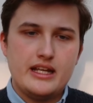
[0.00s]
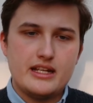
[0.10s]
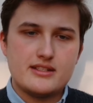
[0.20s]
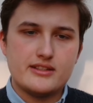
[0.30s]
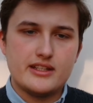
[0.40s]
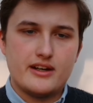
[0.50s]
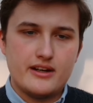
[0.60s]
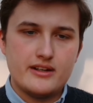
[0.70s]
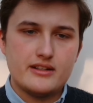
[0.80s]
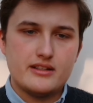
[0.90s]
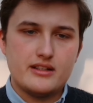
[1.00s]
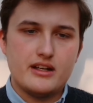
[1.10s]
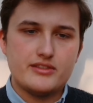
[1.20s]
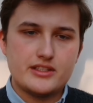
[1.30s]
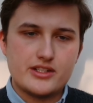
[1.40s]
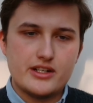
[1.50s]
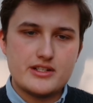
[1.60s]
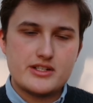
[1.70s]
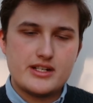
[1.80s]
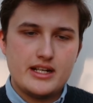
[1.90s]
and to the art of the
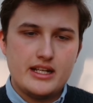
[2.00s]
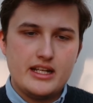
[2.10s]
church.